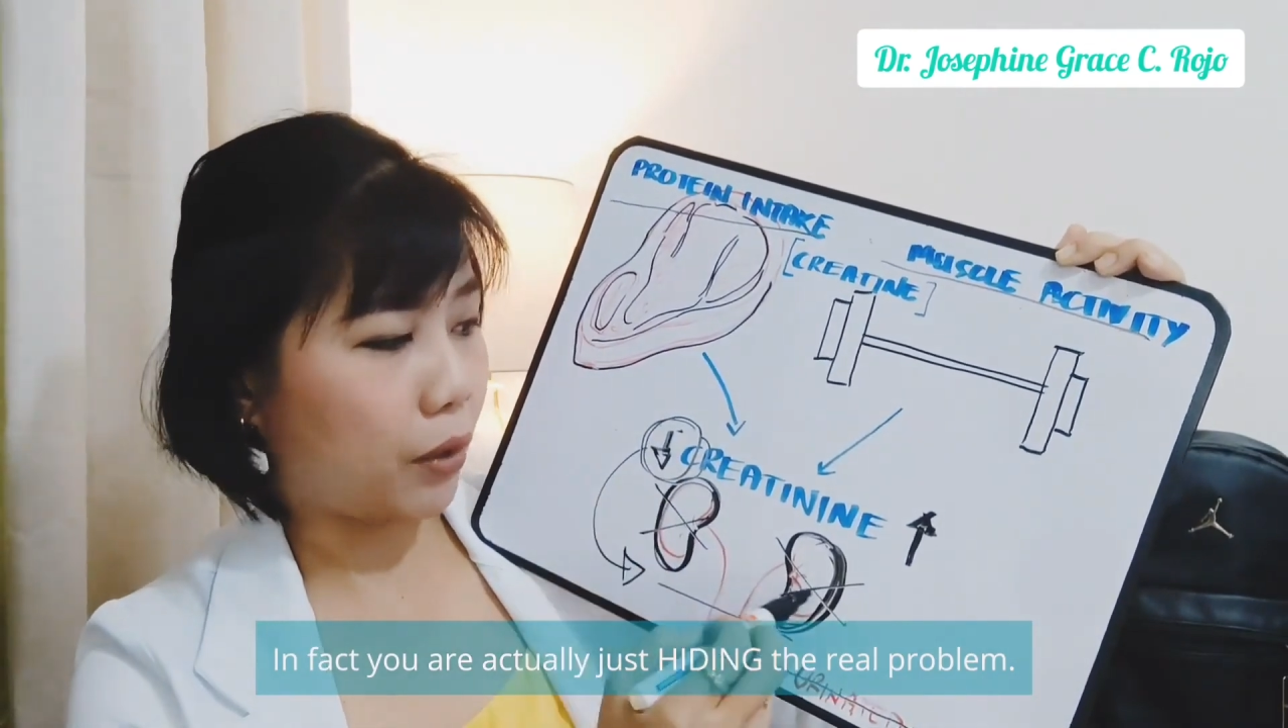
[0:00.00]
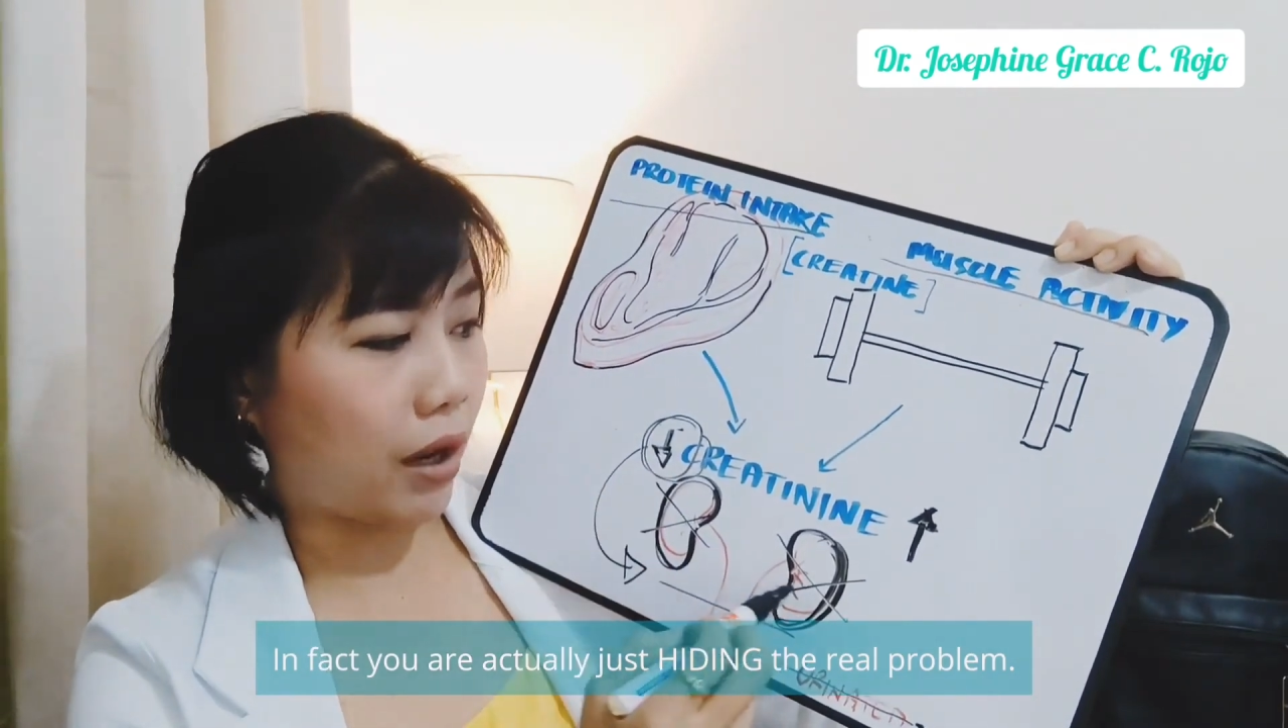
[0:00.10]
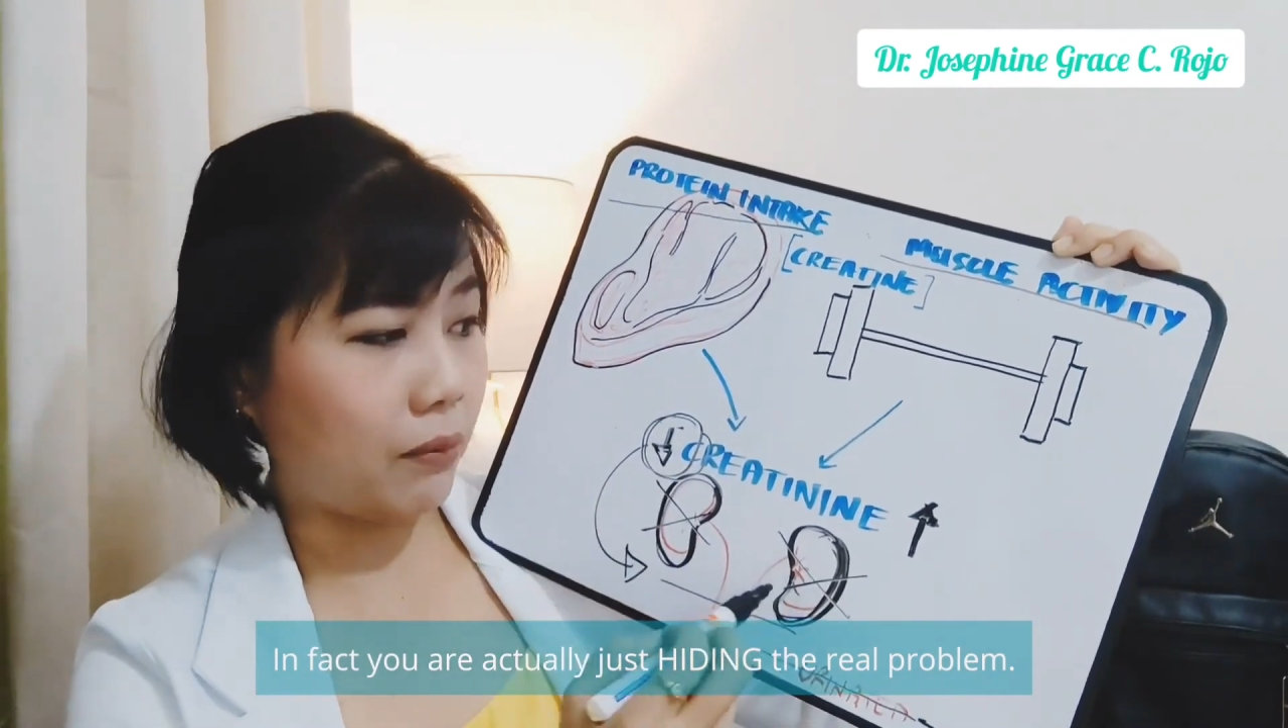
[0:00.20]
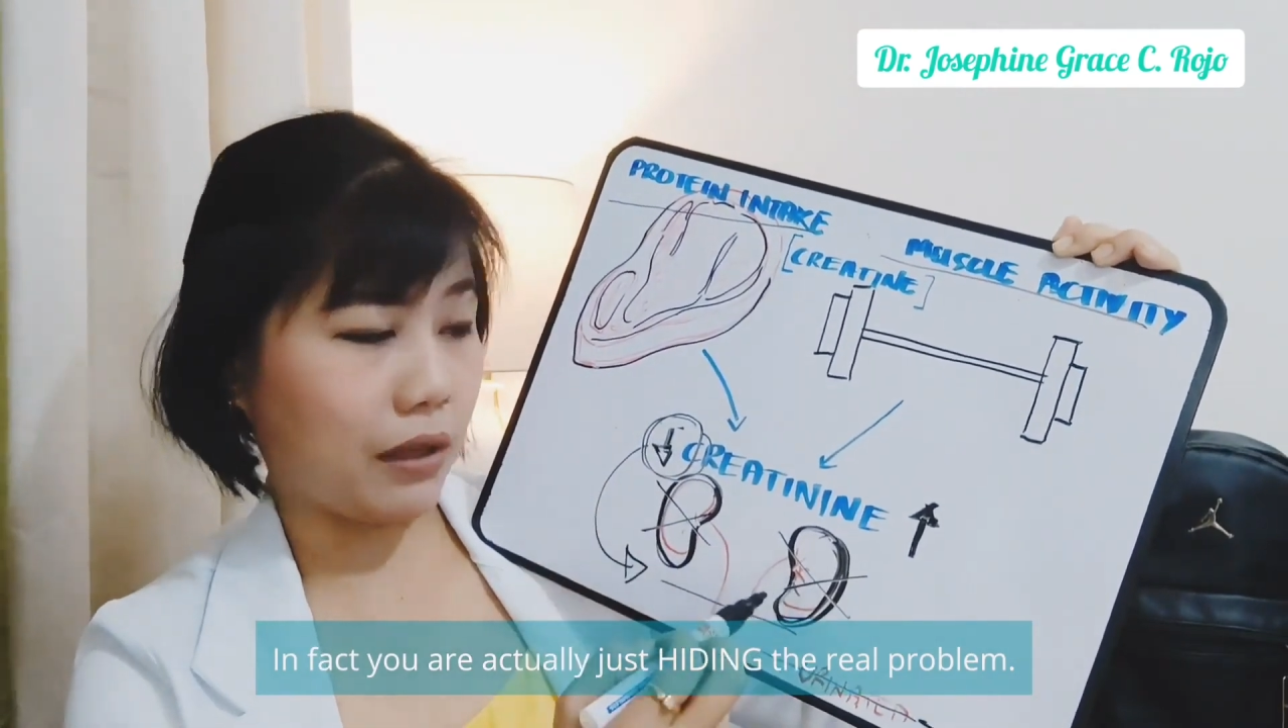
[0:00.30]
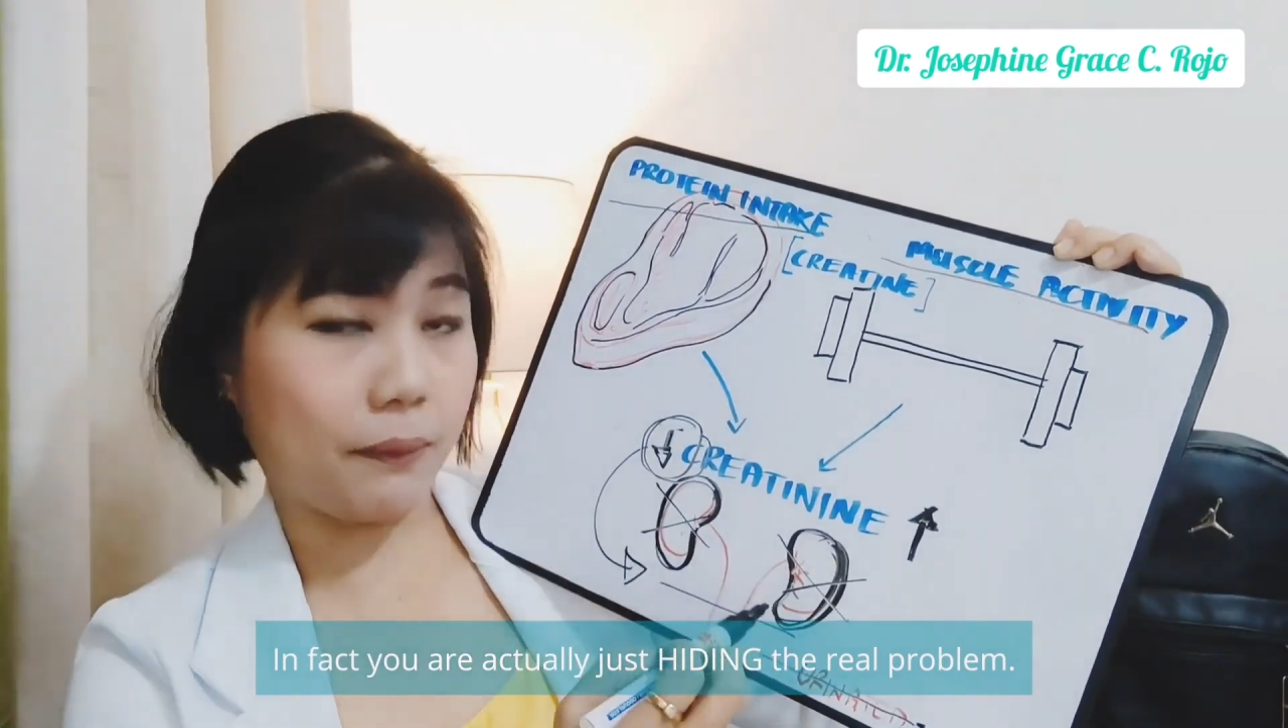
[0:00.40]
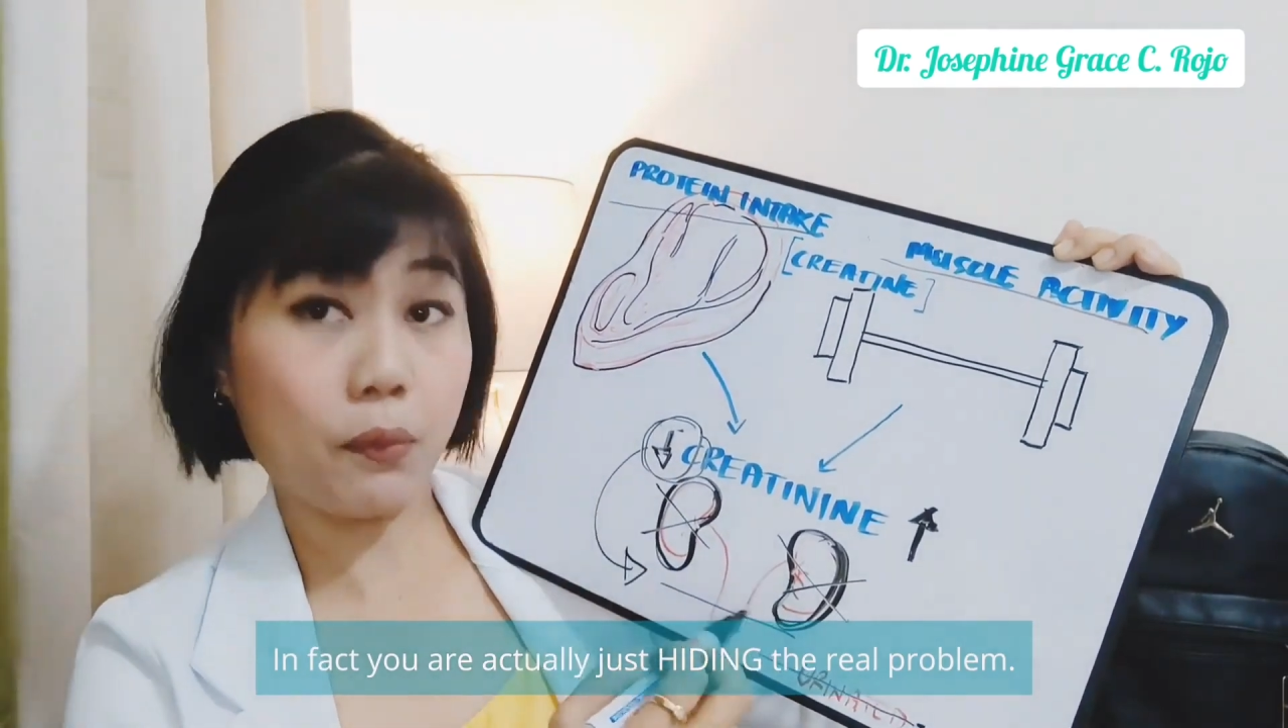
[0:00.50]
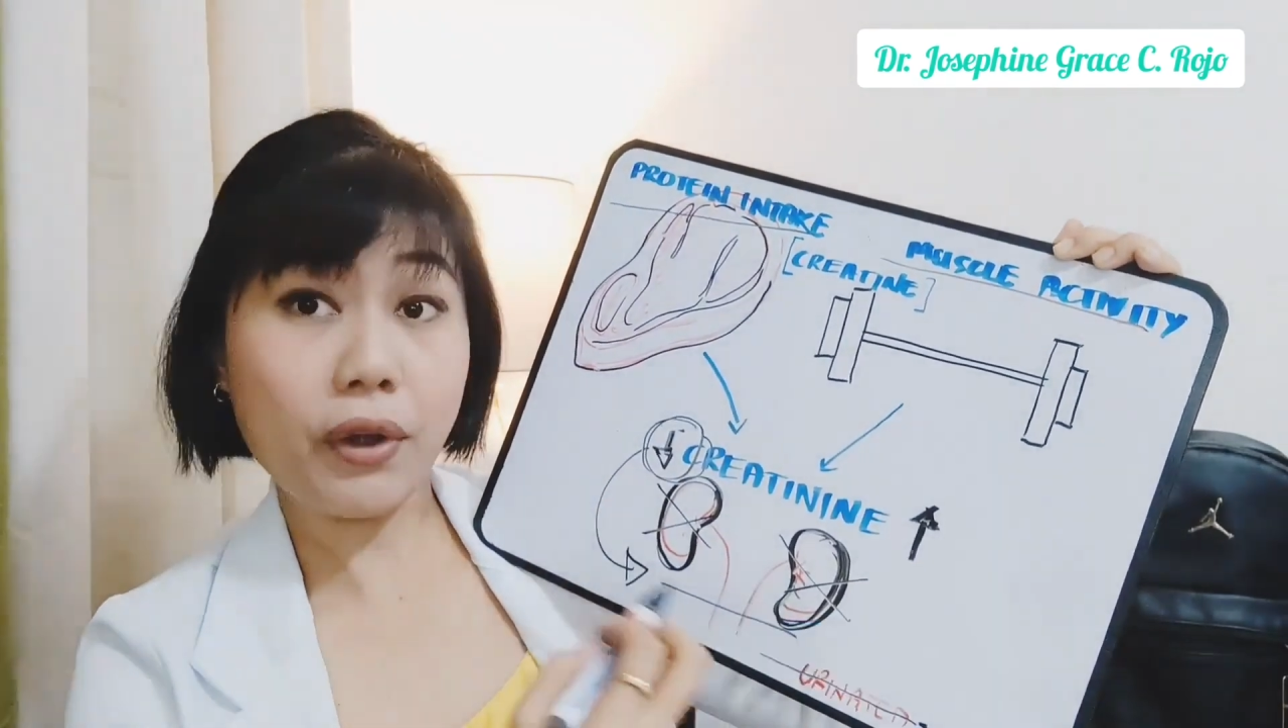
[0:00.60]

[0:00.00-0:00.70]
problem,